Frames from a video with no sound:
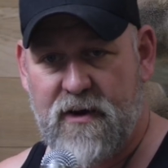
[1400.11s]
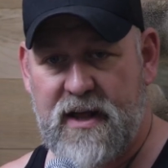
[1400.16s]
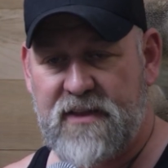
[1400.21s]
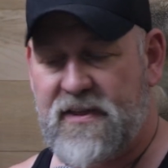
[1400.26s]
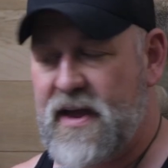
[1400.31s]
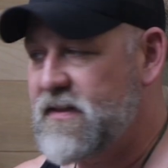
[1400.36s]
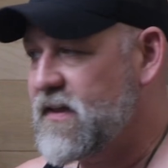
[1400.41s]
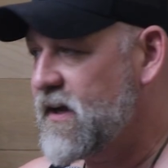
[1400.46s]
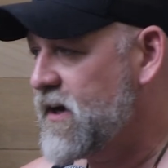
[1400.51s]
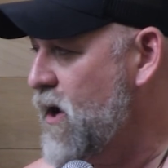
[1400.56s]

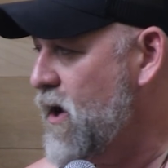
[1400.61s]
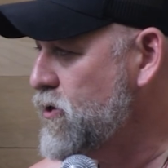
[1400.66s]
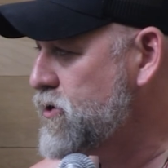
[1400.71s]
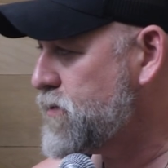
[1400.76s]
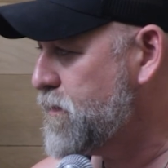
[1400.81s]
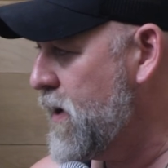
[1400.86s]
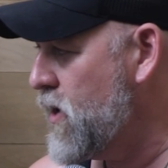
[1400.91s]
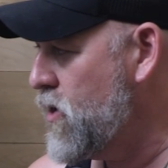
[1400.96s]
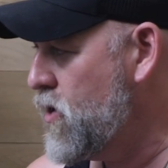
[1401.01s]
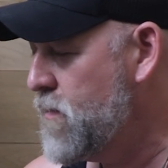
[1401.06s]
anything that goes
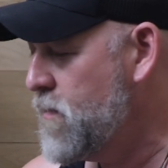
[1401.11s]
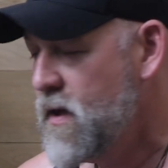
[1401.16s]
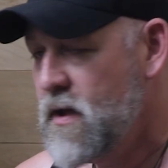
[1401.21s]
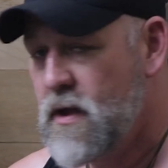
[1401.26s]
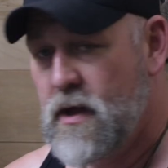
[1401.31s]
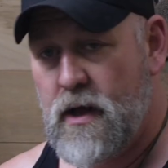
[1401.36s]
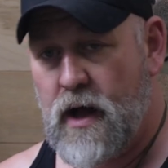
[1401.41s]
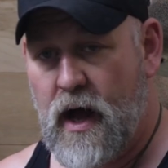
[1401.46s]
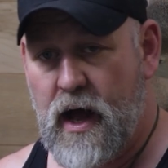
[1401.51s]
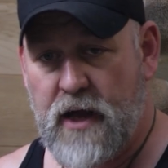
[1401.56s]
boom,
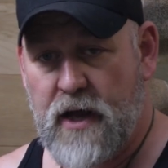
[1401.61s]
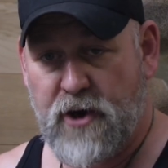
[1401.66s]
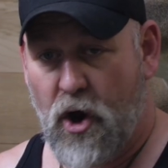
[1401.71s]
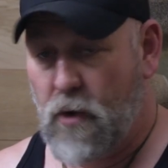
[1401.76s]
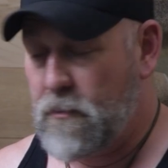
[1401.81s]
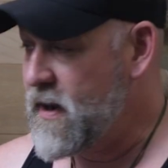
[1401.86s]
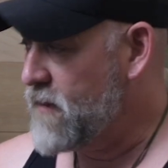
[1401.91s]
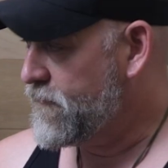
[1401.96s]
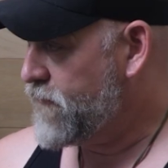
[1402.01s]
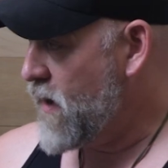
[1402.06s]

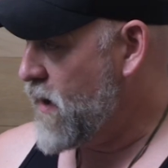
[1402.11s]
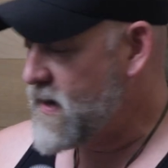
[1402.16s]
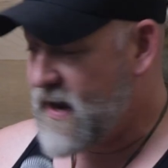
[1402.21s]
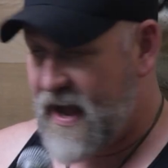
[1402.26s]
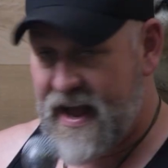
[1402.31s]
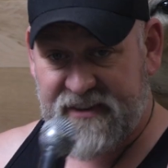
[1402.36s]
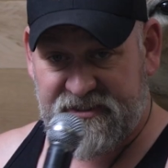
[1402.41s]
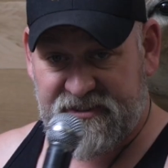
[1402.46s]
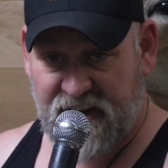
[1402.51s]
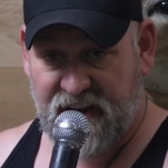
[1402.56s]
don't be afraid to
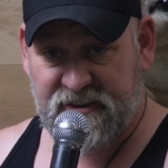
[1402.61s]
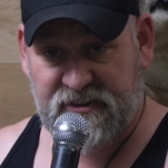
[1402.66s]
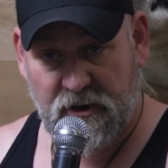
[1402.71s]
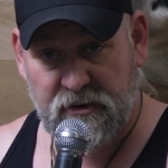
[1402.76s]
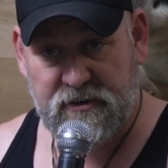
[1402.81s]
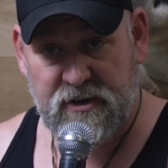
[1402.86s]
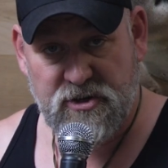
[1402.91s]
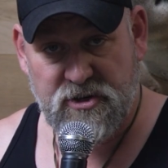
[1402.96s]
ask us here at the